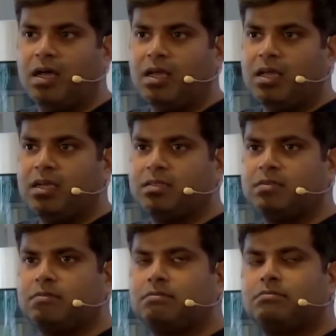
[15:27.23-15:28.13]
it
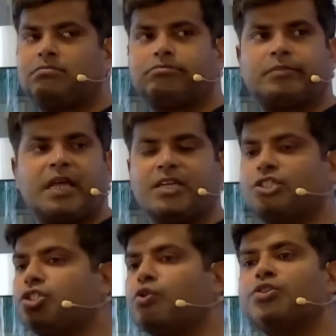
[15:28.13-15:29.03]
like
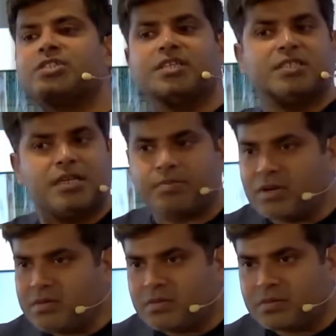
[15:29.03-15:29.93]
stores a
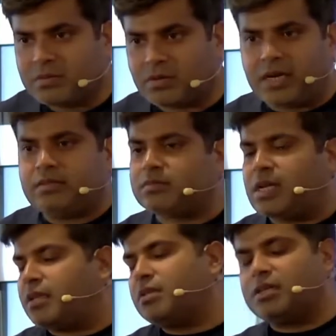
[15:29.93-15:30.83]
table, right?
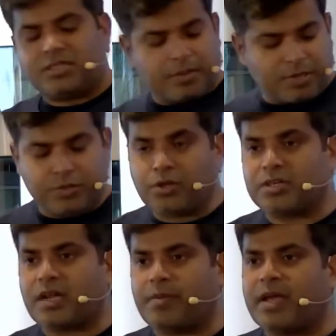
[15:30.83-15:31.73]
Yeah. The table you don't
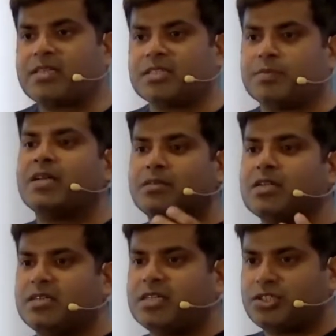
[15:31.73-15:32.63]
have access, but
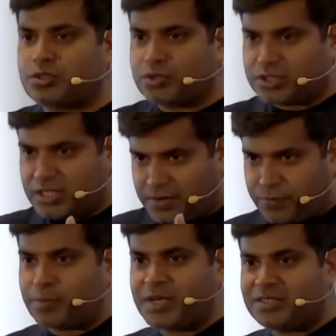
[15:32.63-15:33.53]
it stores the
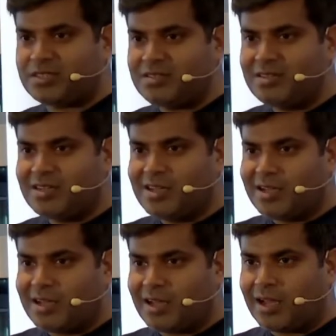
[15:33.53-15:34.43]
information
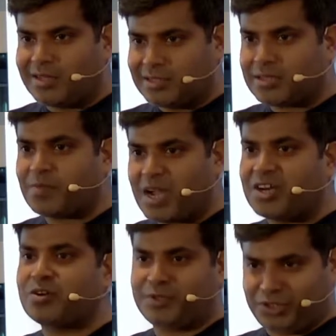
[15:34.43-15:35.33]
in some kind
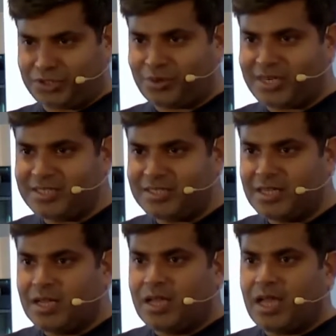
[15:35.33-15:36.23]
of storage,
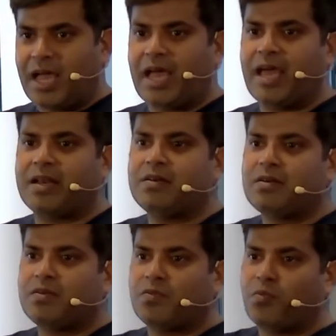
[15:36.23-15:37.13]
and
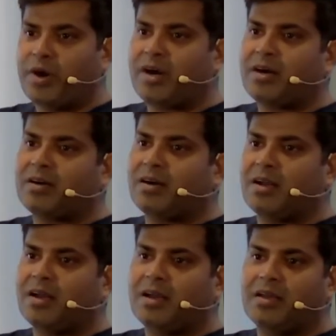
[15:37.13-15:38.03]
where it